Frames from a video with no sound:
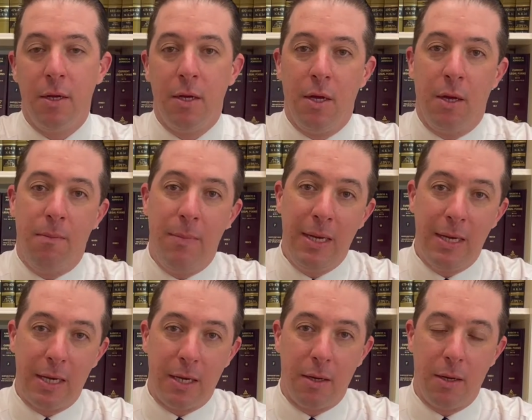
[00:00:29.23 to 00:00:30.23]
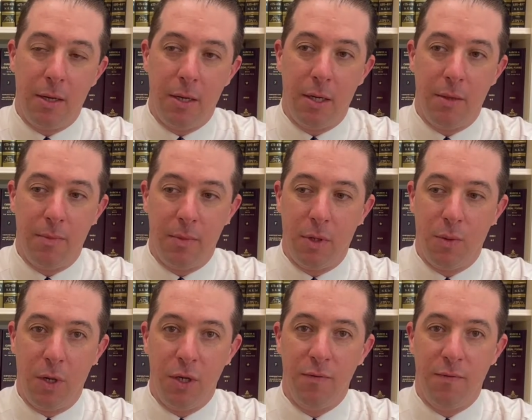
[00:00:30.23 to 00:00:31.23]
meaning to
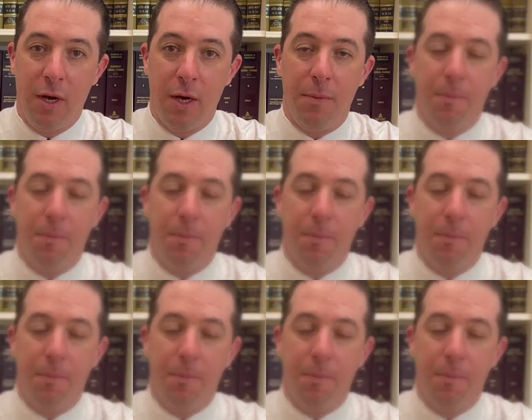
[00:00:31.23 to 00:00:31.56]
what you've done.